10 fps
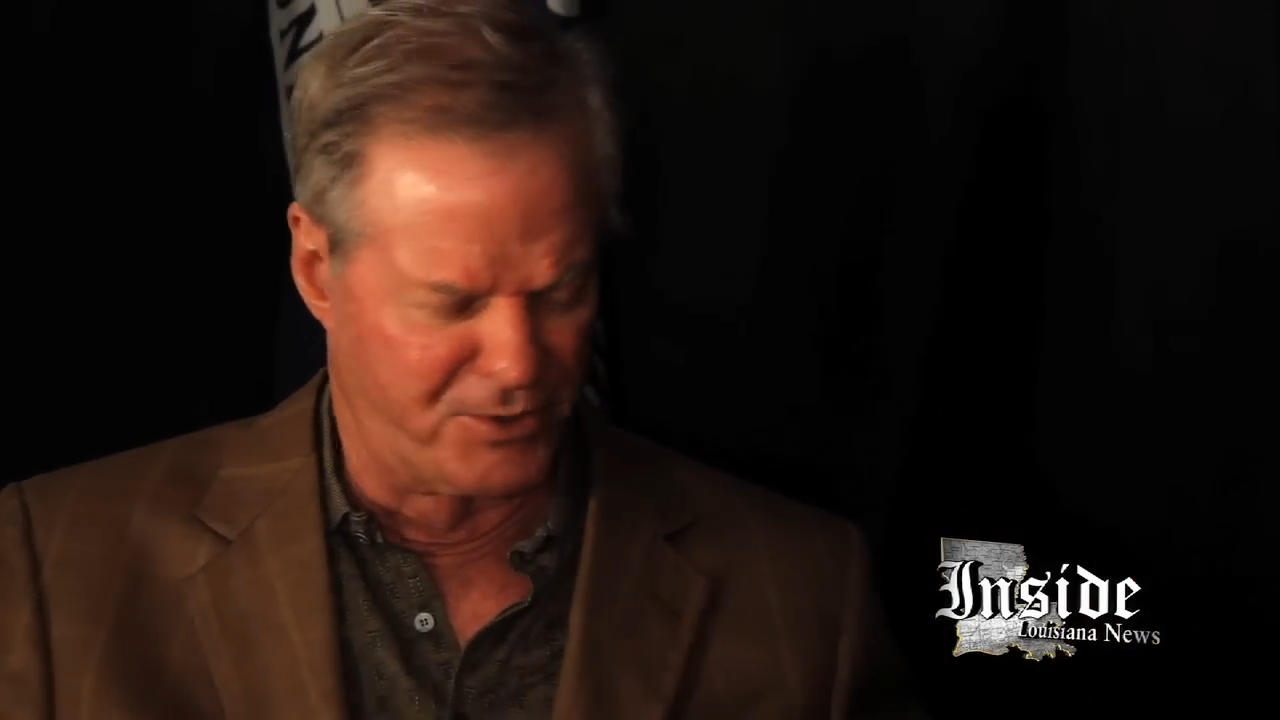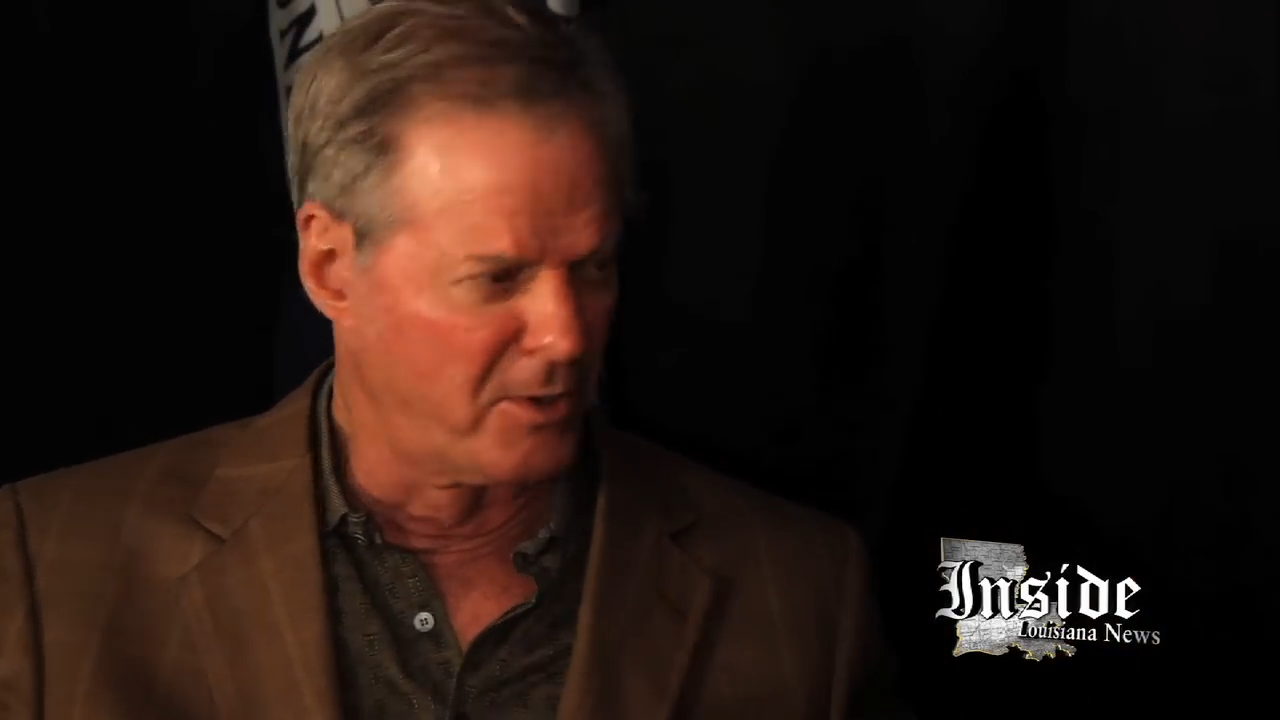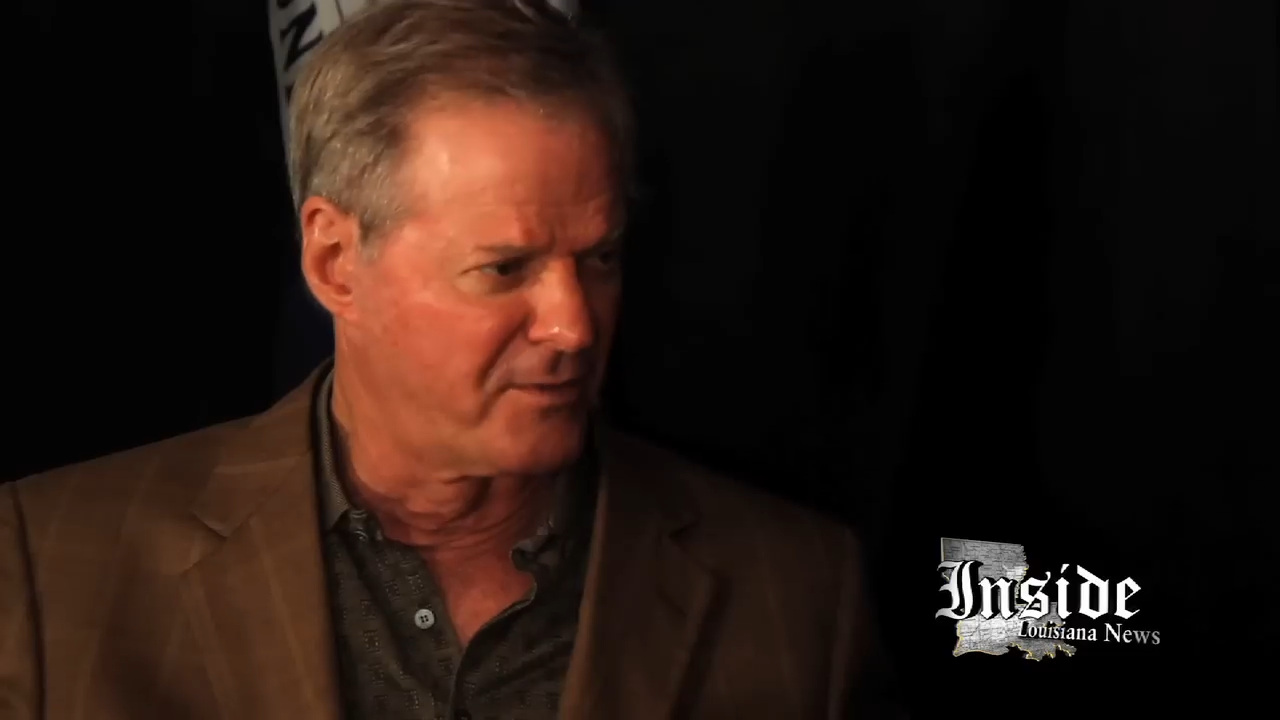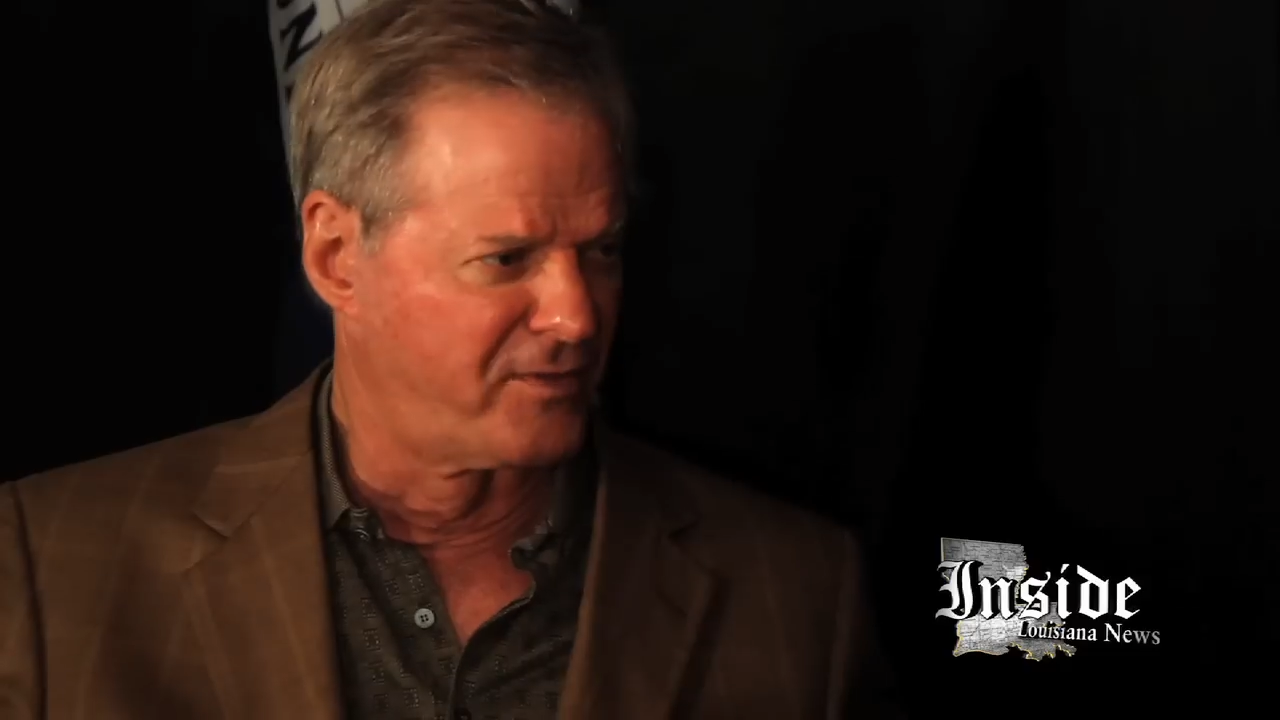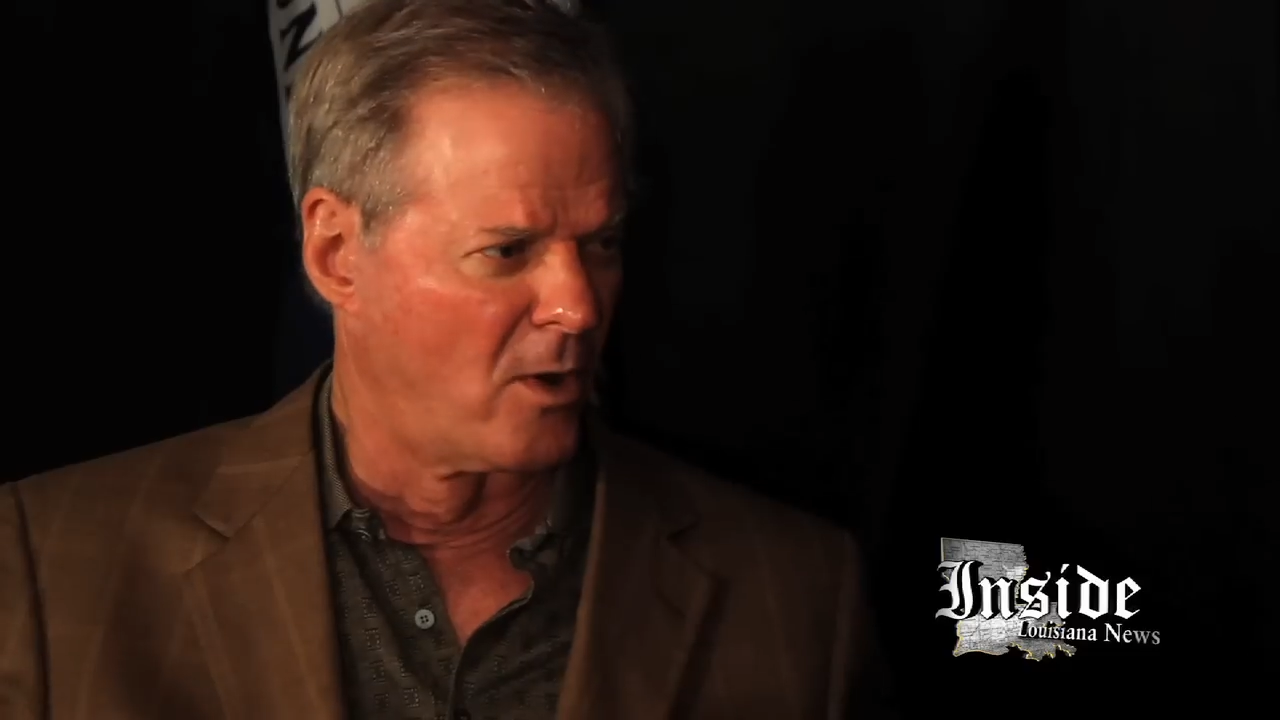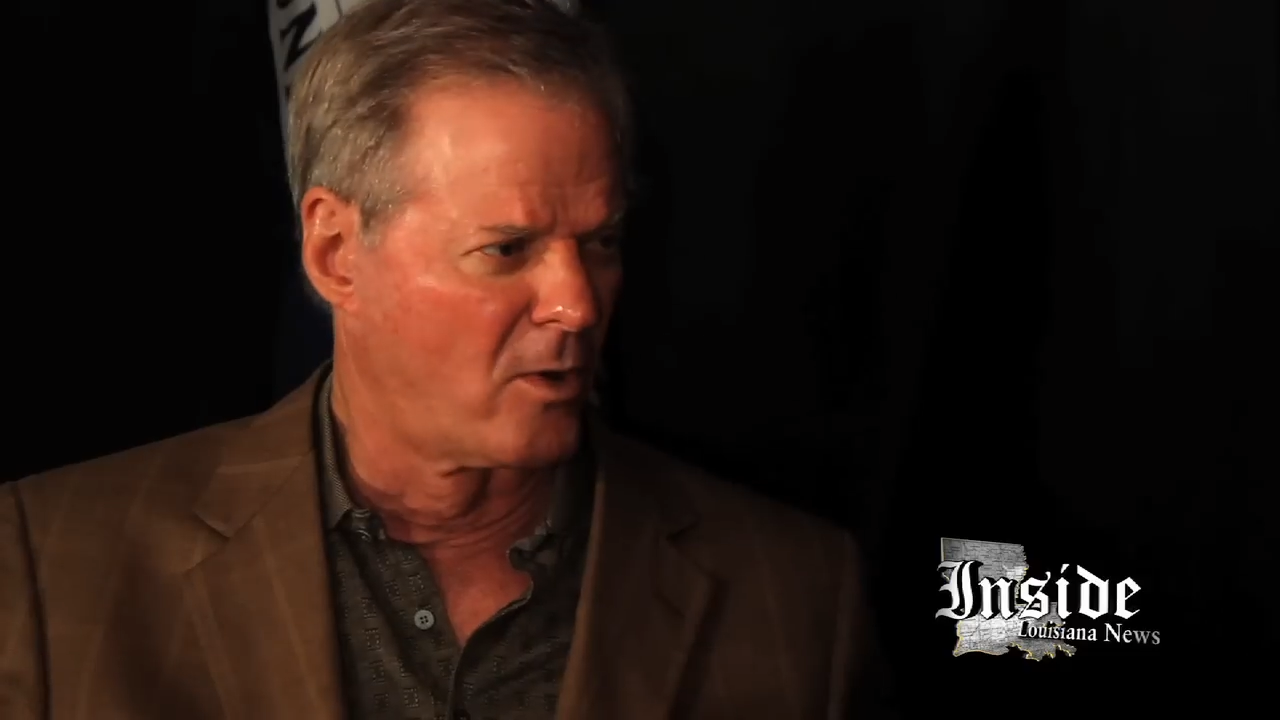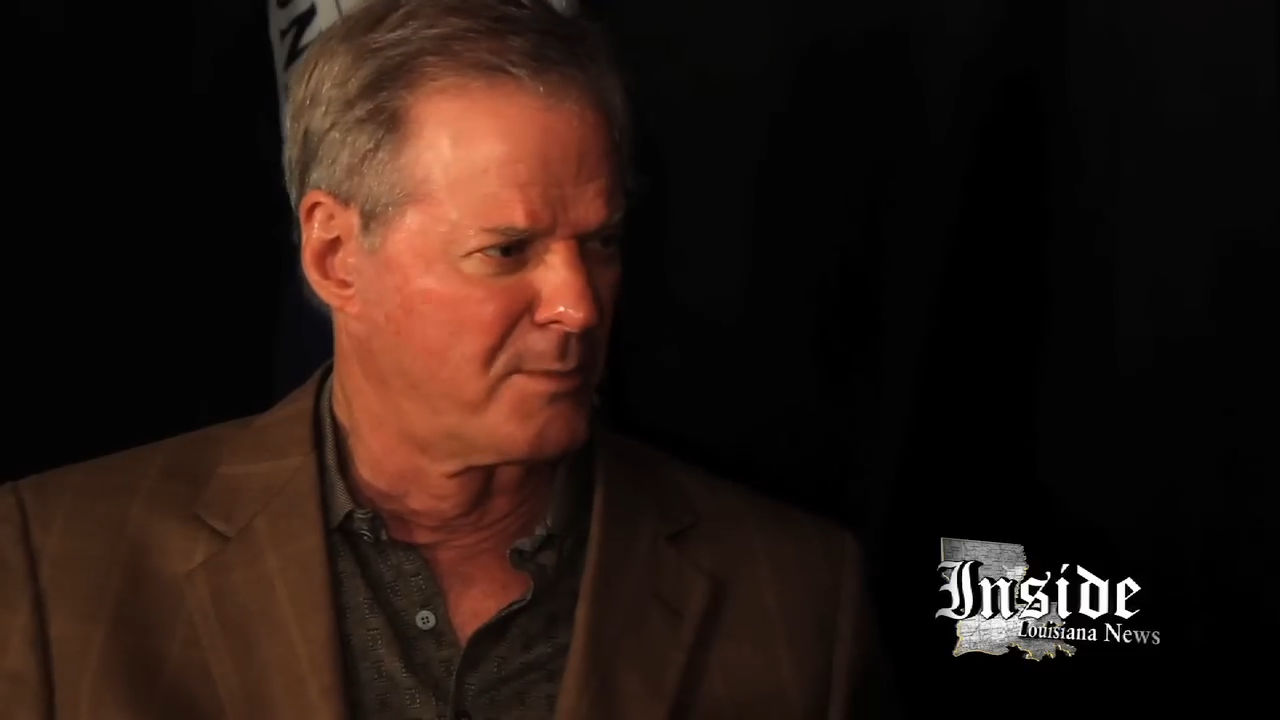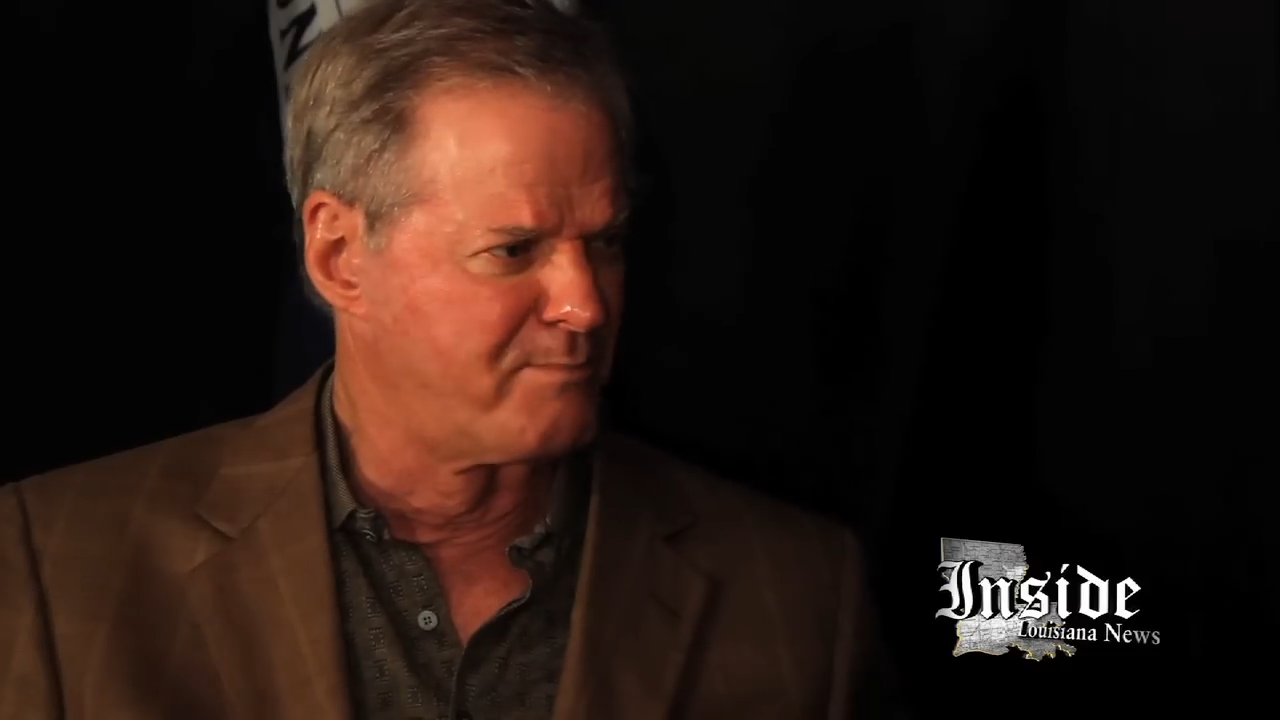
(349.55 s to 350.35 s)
dirt floor,